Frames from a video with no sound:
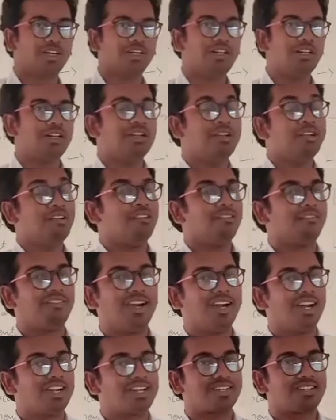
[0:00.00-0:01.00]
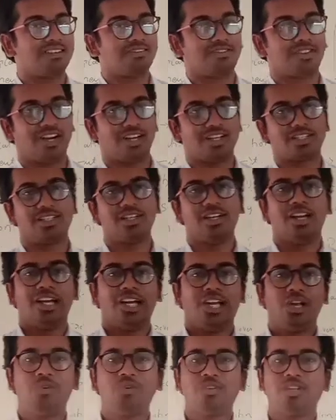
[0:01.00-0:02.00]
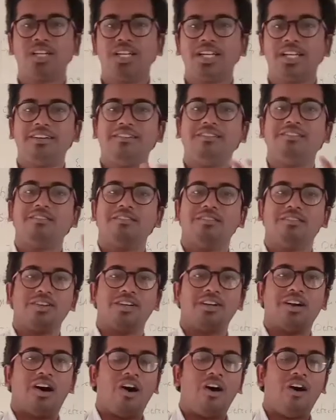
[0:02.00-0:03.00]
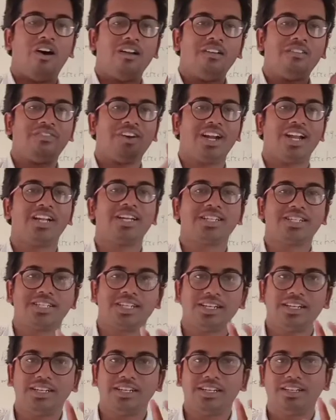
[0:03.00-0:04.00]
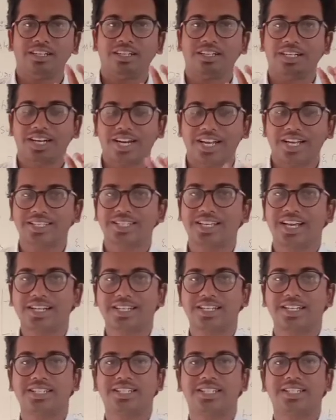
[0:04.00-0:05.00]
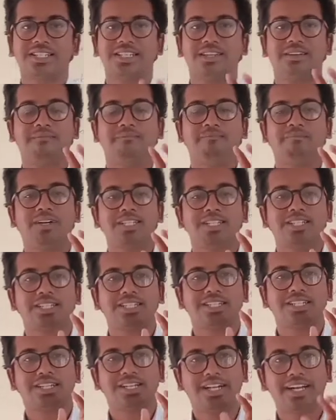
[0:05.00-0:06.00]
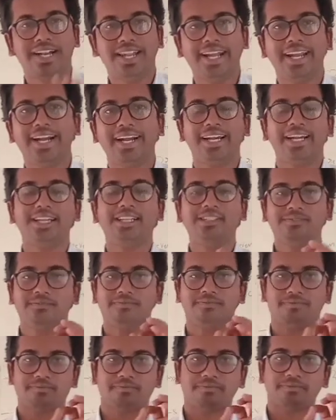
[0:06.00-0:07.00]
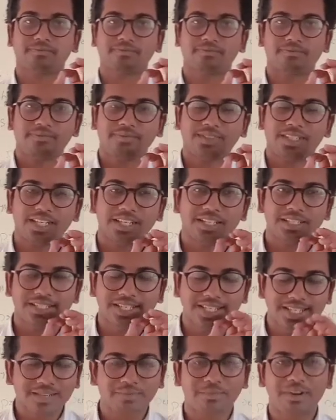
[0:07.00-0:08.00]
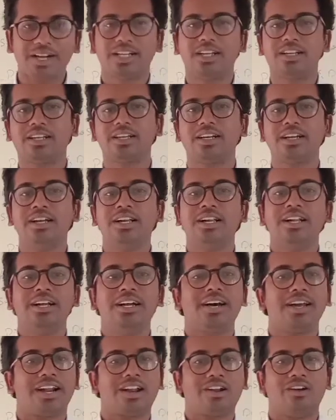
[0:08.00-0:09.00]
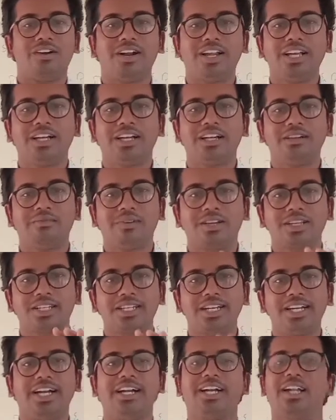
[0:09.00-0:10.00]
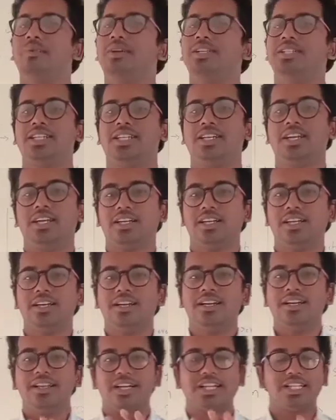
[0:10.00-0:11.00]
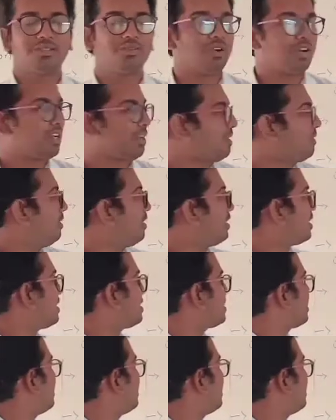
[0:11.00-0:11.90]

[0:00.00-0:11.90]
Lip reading: the financial frauds. Usually, all financial transactions must need a systematic recording and must need a double checking. It is what we call as